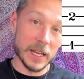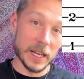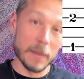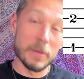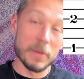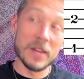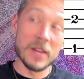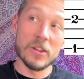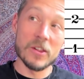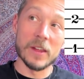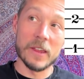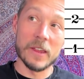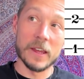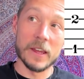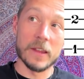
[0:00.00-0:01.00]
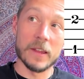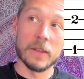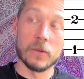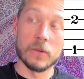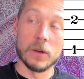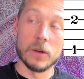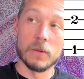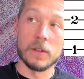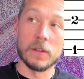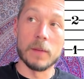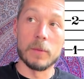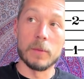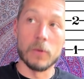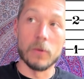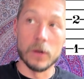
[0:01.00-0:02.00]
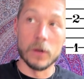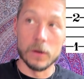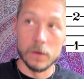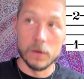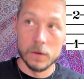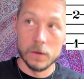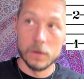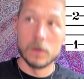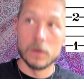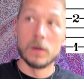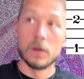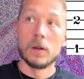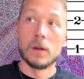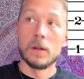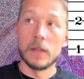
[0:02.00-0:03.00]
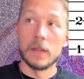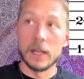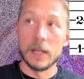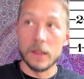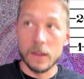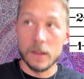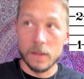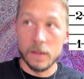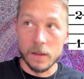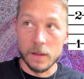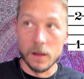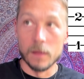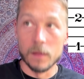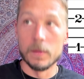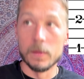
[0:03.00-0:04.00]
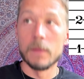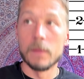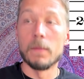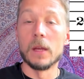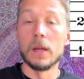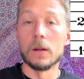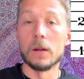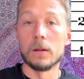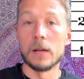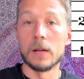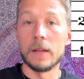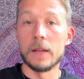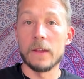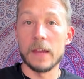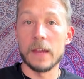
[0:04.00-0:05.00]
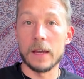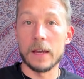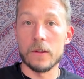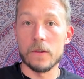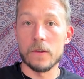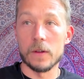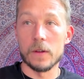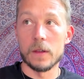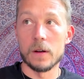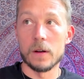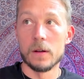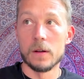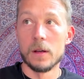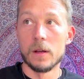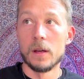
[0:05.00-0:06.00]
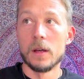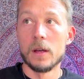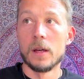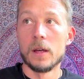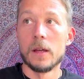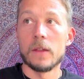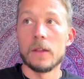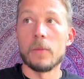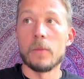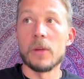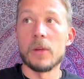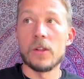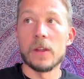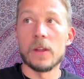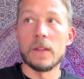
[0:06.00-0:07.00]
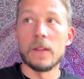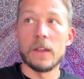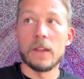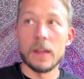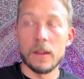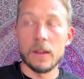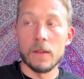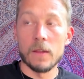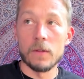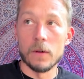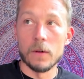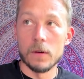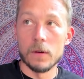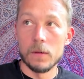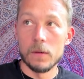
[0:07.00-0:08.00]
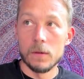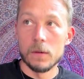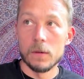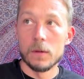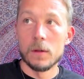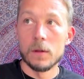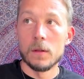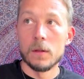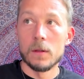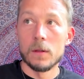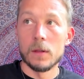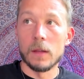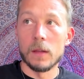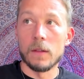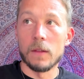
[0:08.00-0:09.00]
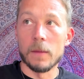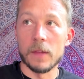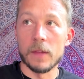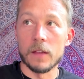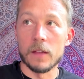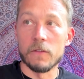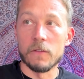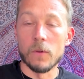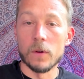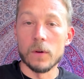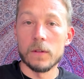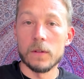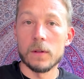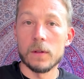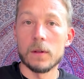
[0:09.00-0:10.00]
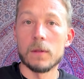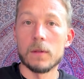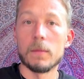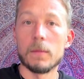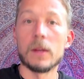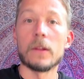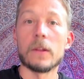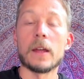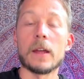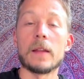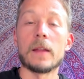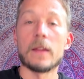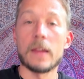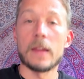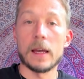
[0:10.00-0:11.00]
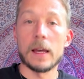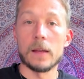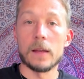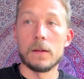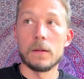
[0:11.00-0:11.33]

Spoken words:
Pinching 6 and 3 with thumb and pointer. Then it's thumb, middle on the second string there. So pinching the 6th and 3rd, then thumb's on the 4th, middle's on the 2nd.